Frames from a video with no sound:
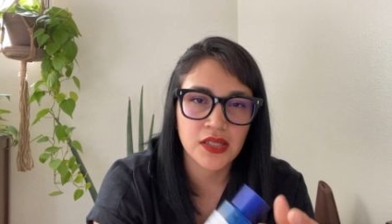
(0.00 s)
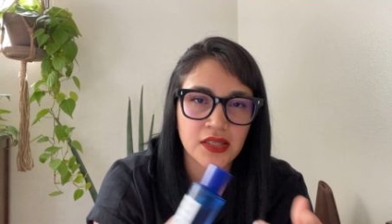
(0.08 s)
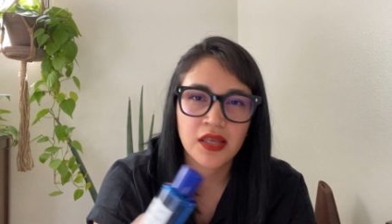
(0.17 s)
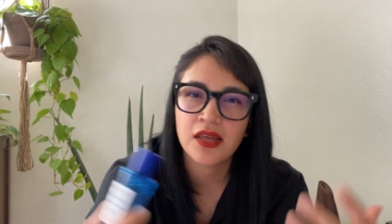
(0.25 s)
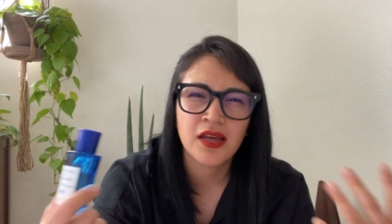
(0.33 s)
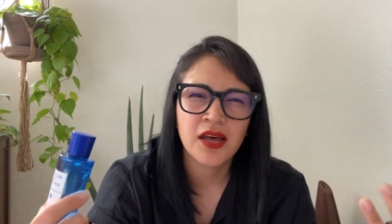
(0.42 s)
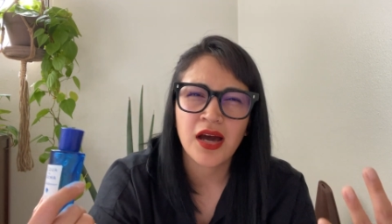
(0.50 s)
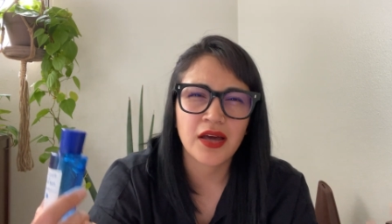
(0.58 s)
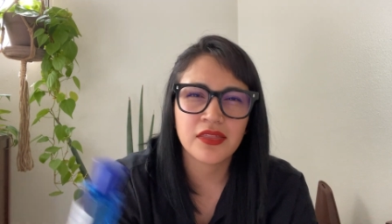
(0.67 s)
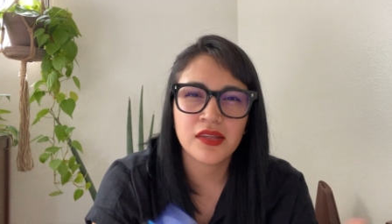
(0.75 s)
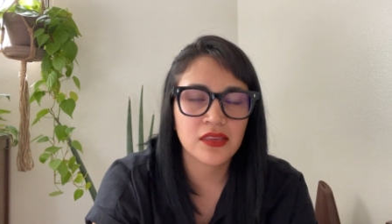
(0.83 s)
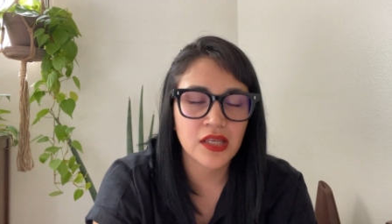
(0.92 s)
Like,
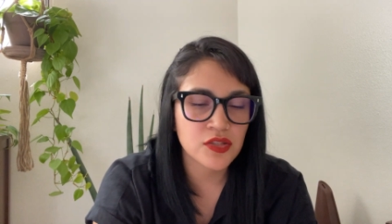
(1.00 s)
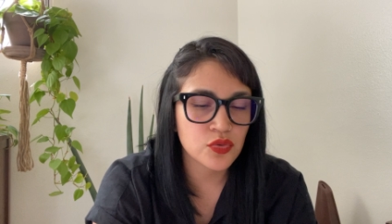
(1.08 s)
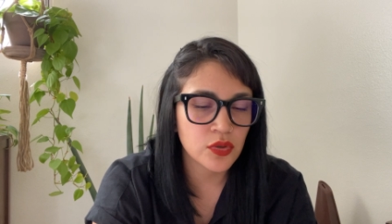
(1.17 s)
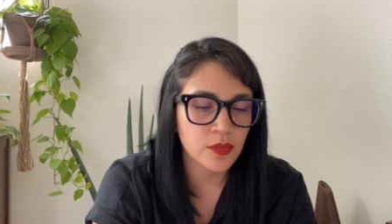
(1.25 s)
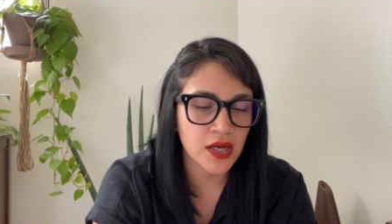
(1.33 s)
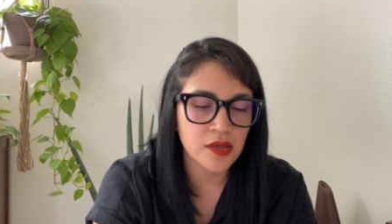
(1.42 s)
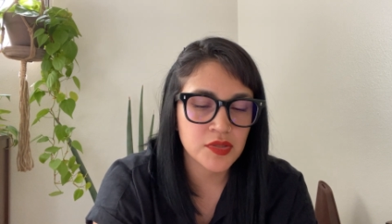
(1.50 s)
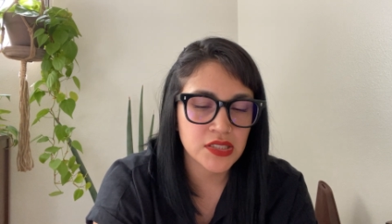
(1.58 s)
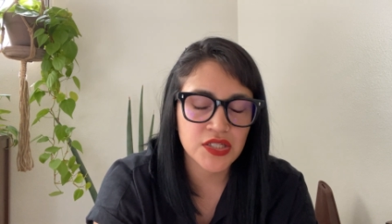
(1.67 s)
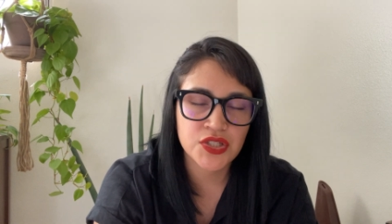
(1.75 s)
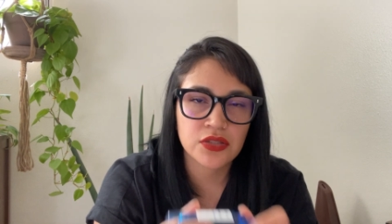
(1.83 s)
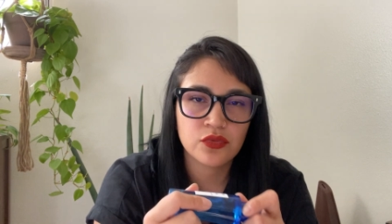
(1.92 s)
I think that's what my
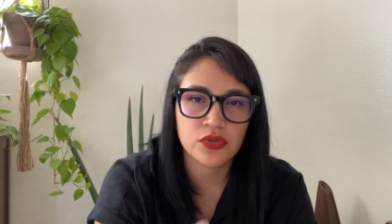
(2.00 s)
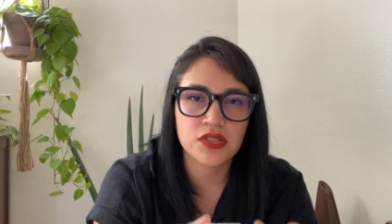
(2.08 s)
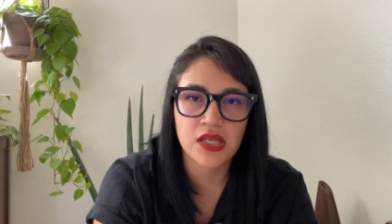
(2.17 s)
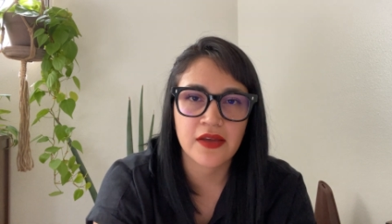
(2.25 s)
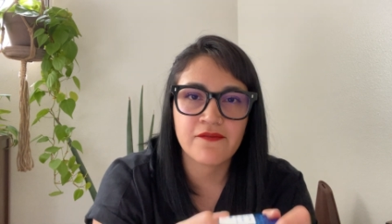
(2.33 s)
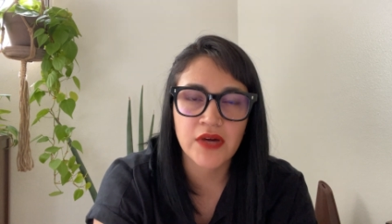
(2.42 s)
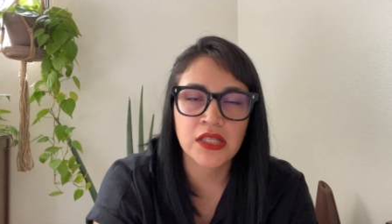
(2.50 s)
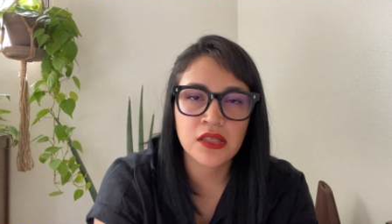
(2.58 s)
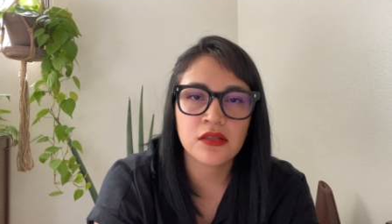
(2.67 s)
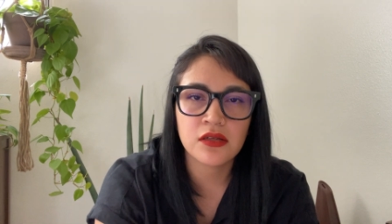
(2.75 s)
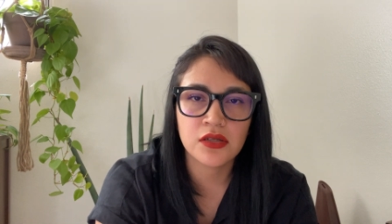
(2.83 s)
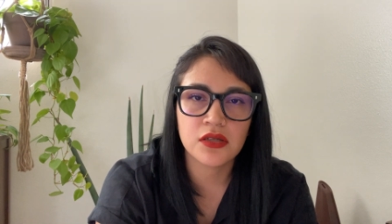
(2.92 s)
obsession was, like
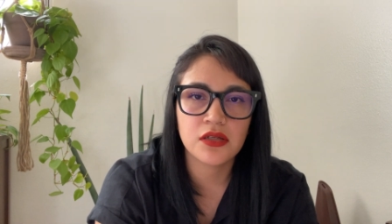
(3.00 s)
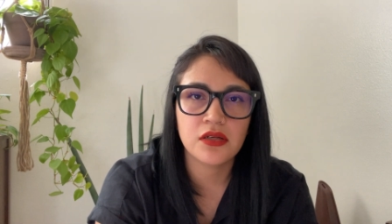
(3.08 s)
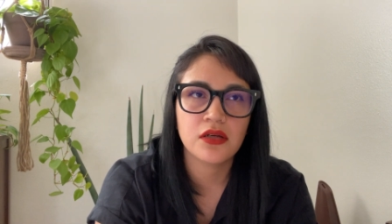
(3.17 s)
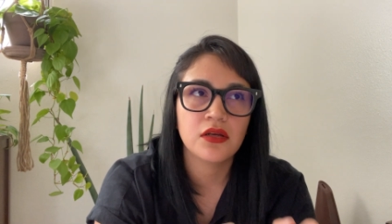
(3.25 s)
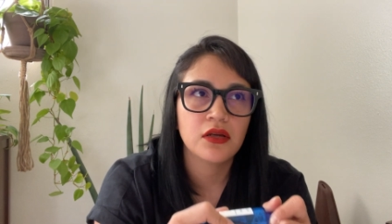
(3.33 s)
finding a good